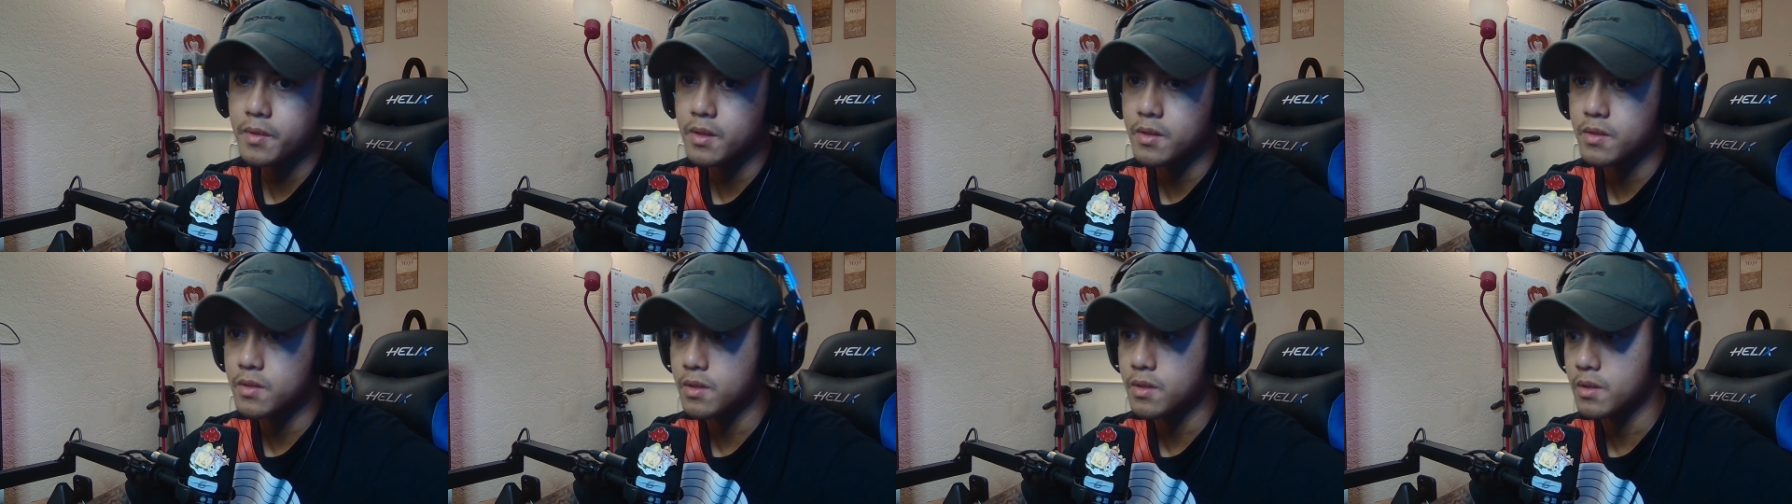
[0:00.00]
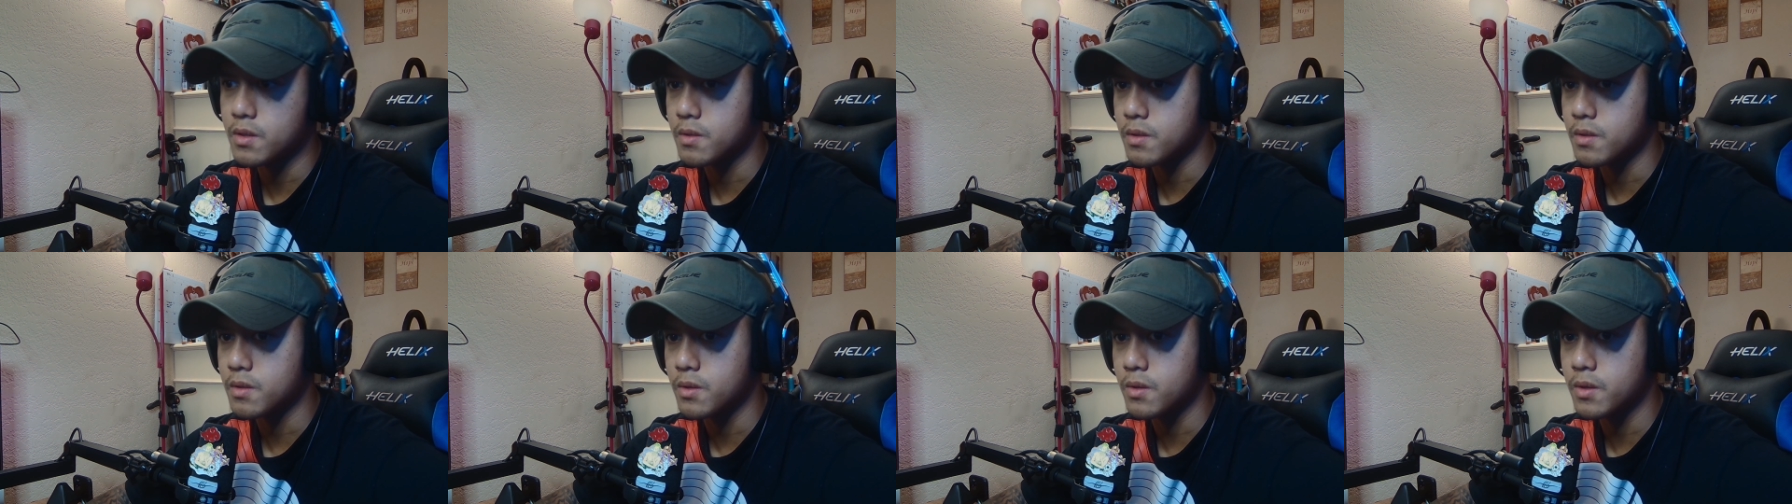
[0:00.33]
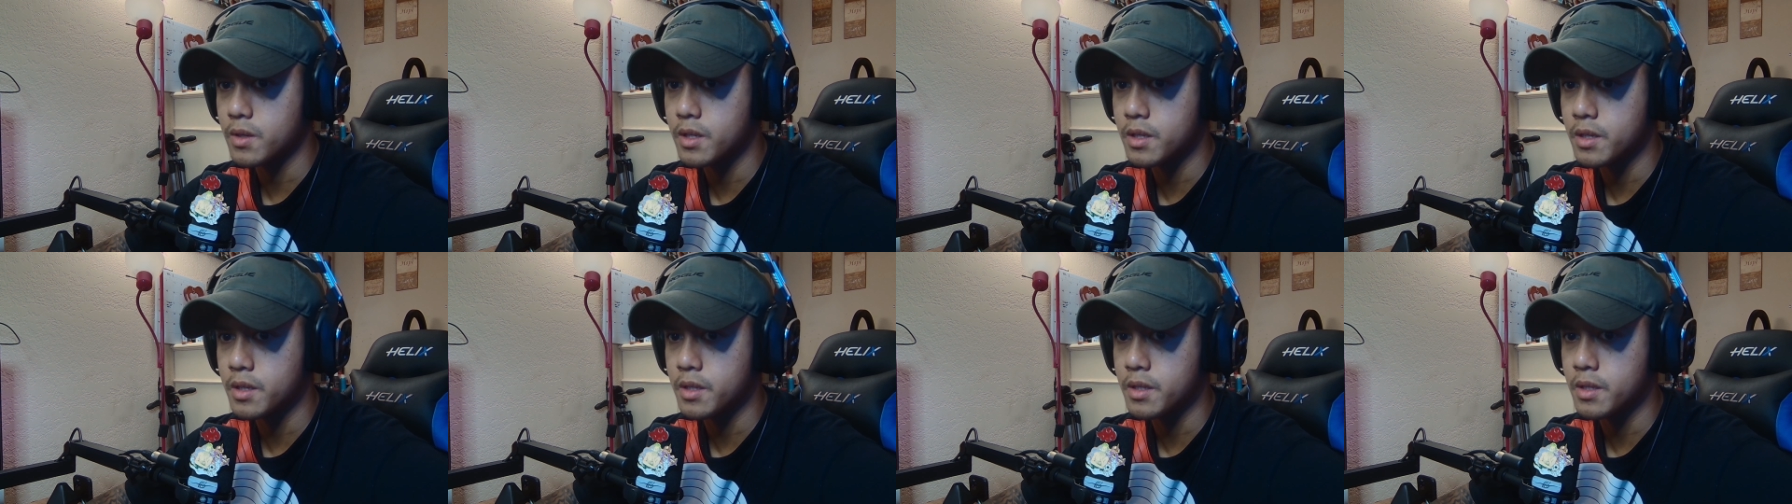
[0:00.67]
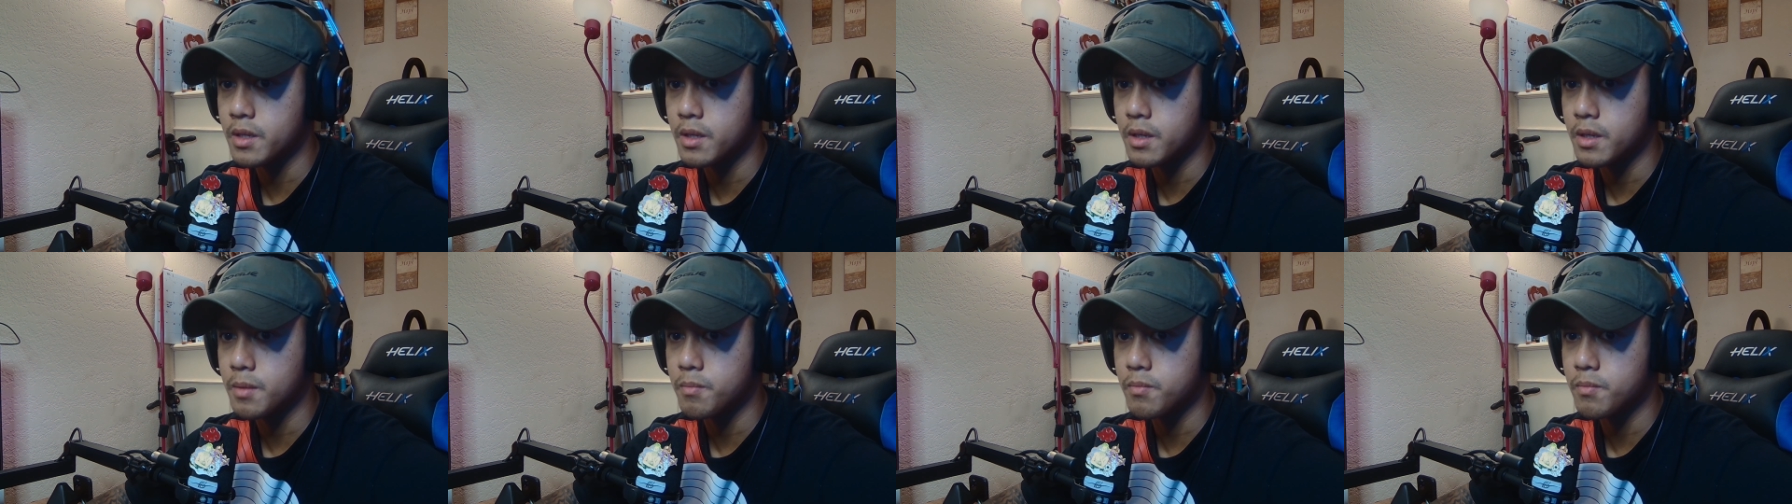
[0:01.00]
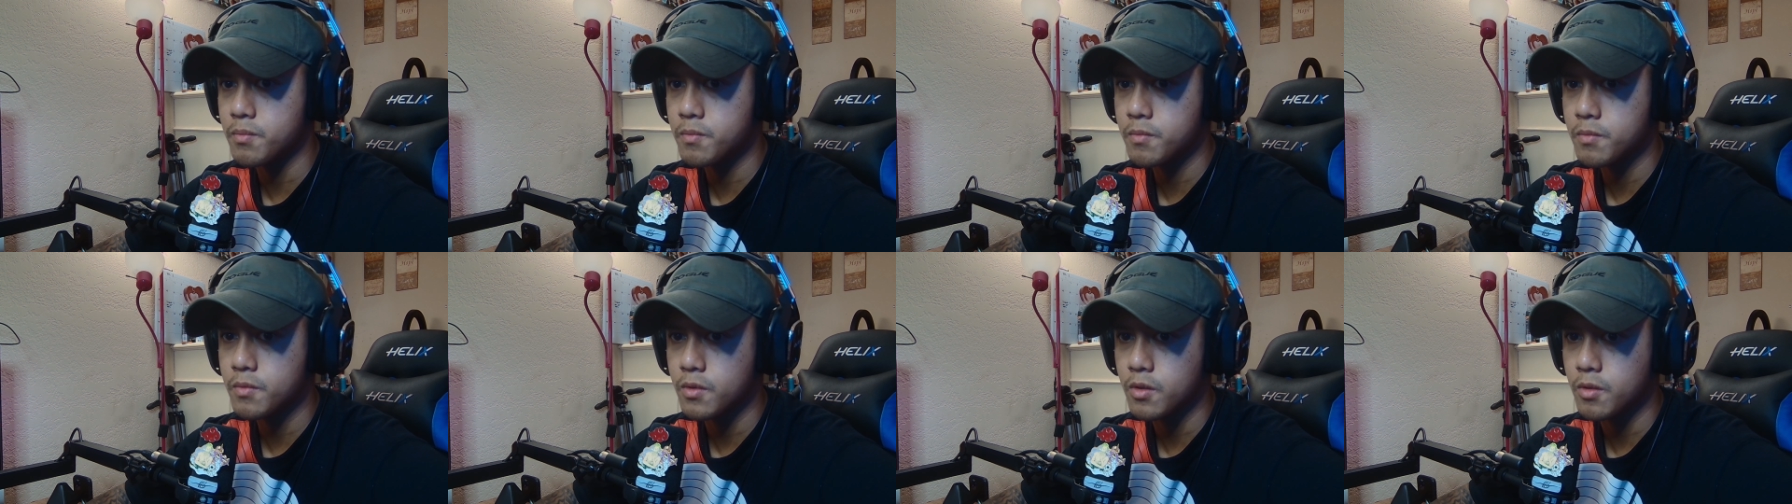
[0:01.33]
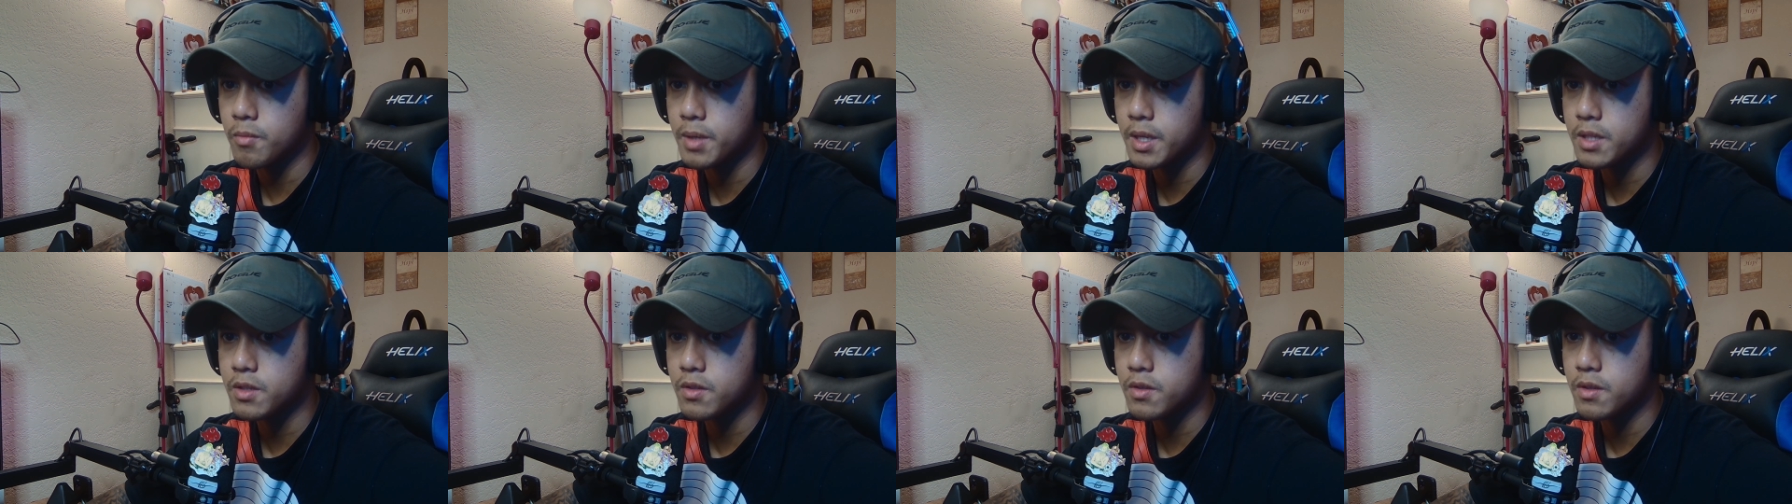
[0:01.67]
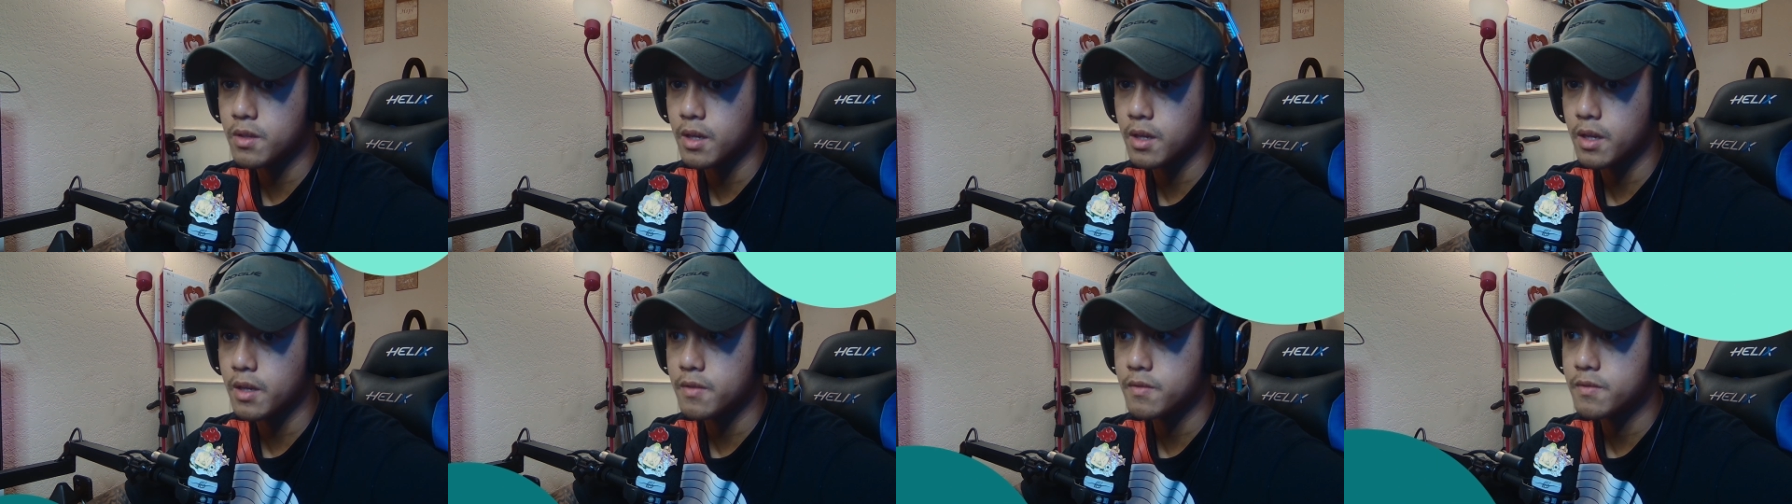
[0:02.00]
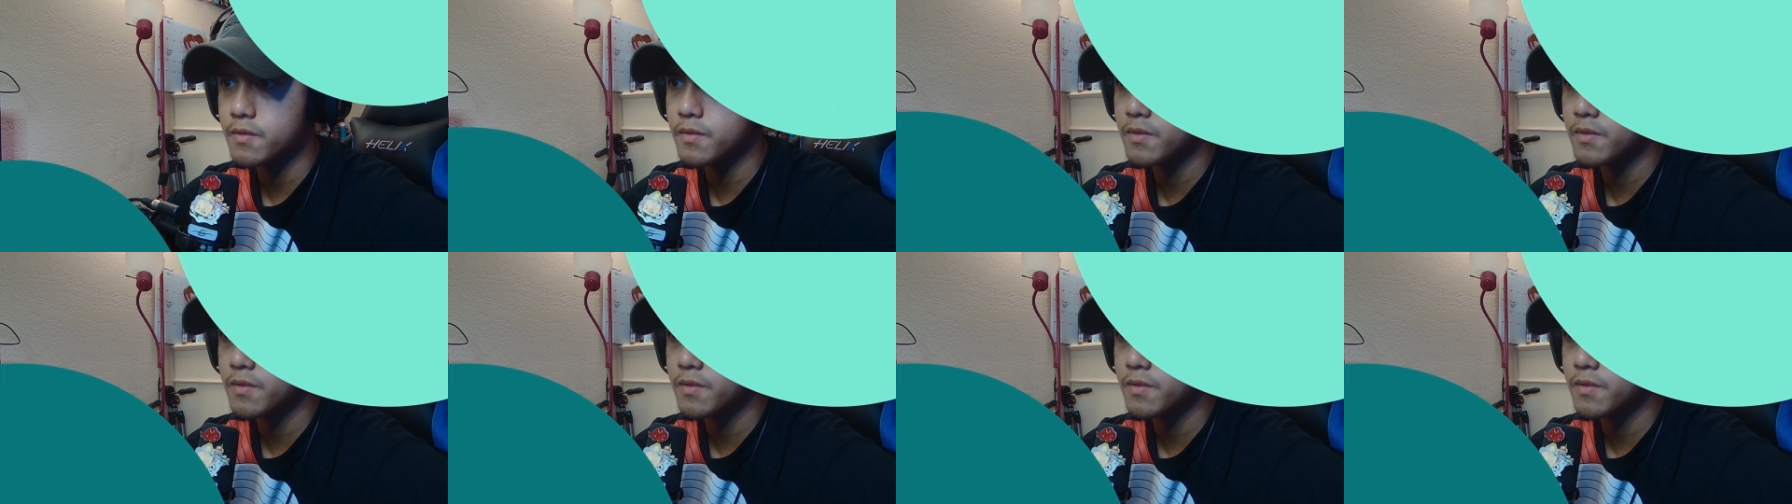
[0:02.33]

So go ahead and uh, go back to your live.